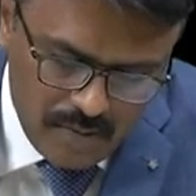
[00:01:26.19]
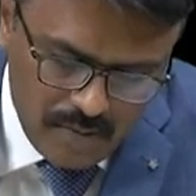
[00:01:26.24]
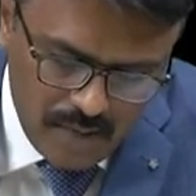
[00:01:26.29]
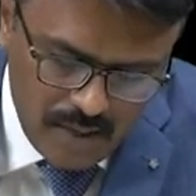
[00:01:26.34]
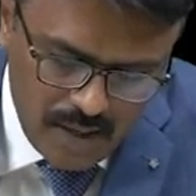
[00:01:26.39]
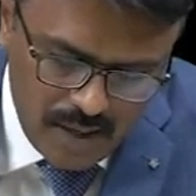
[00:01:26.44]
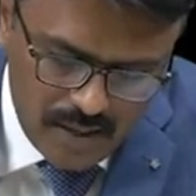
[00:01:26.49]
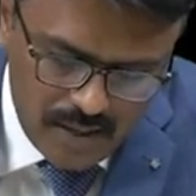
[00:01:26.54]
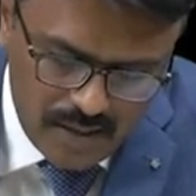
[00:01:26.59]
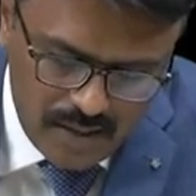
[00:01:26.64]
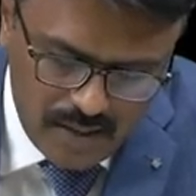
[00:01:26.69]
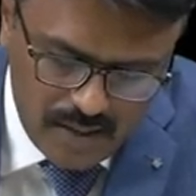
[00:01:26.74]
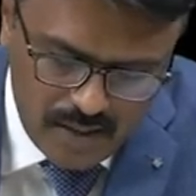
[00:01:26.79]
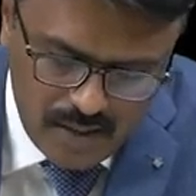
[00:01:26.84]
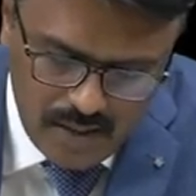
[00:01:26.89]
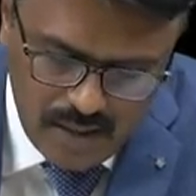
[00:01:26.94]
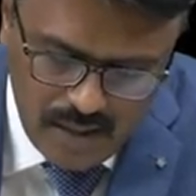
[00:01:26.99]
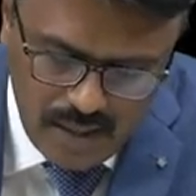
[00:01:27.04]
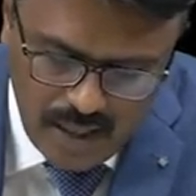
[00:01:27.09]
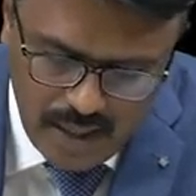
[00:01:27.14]
plus
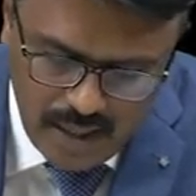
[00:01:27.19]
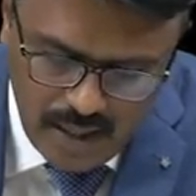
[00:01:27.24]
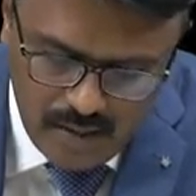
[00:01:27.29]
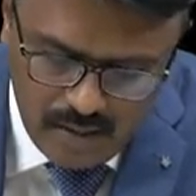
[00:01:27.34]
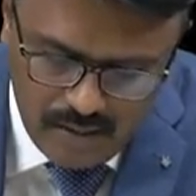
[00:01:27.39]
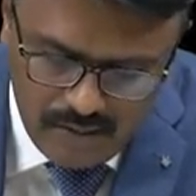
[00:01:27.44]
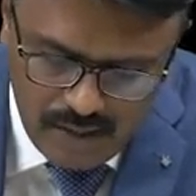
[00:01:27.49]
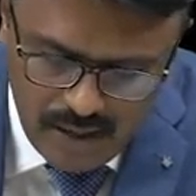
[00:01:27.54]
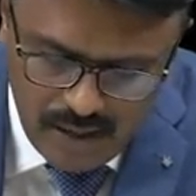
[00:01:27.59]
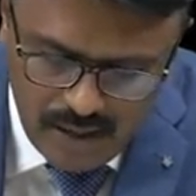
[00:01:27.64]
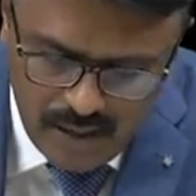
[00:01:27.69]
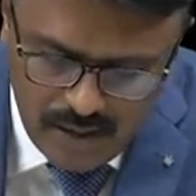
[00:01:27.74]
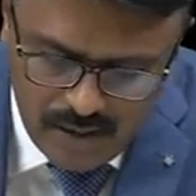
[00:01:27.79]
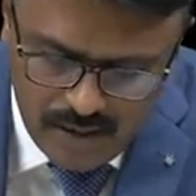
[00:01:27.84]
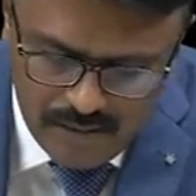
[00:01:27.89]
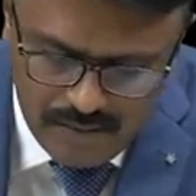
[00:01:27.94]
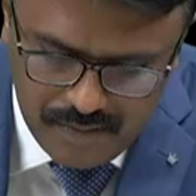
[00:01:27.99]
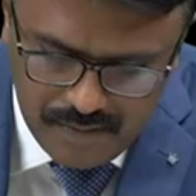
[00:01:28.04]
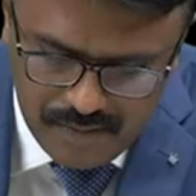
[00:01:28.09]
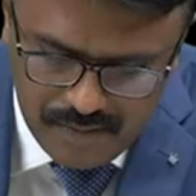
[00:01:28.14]
diclofenac.